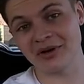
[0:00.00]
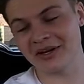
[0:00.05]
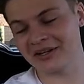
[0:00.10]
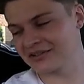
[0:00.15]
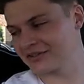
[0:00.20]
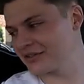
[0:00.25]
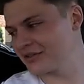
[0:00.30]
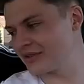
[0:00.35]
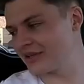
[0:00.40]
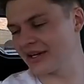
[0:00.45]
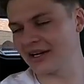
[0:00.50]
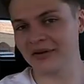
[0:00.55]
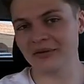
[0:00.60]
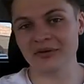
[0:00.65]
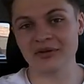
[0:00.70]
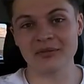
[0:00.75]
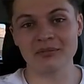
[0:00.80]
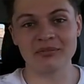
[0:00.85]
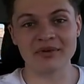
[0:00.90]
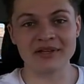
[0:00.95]
bucks so you can't
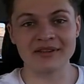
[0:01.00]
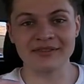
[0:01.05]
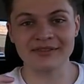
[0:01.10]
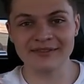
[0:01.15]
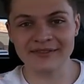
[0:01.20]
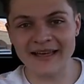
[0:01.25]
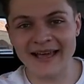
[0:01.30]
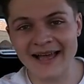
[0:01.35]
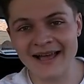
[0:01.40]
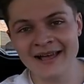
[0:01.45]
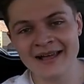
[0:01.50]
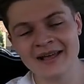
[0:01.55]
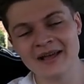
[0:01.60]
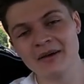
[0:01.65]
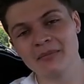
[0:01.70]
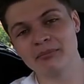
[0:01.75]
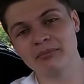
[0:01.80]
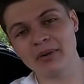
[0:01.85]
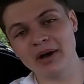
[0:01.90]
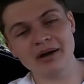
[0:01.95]
really beat that
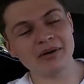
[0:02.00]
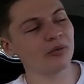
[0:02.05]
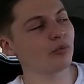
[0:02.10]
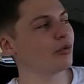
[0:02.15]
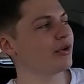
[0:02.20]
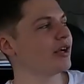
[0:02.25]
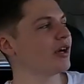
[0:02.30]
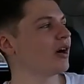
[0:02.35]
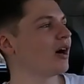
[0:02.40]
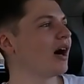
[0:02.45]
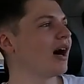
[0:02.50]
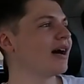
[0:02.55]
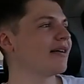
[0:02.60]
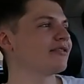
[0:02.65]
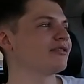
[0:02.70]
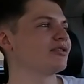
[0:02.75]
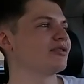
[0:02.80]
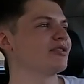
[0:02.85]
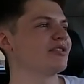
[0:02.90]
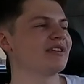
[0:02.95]
but we are
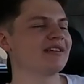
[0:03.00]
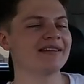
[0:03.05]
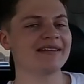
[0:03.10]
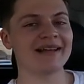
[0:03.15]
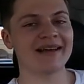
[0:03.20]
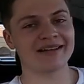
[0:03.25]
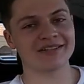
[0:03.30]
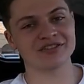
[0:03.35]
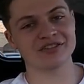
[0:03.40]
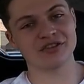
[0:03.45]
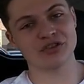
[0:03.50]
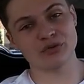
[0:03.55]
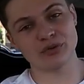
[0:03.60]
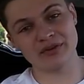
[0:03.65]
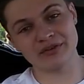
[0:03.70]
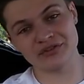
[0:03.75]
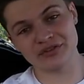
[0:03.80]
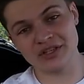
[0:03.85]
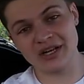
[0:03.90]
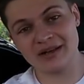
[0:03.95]
off to the next
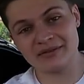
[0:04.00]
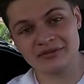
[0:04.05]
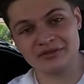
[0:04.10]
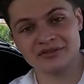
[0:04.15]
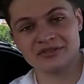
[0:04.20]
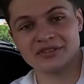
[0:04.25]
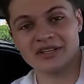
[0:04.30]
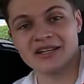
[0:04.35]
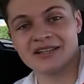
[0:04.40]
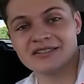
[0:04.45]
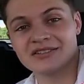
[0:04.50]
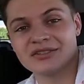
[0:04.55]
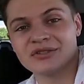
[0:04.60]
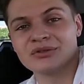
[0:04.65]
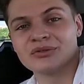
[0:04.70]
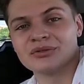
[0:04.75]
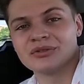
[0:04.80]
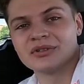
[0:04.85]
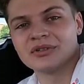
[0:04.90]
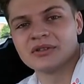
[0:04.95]
thrift shop, so stay
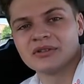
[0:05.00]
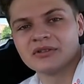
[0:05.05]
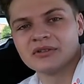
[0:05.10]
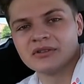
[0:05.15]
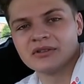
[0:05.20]
tuned.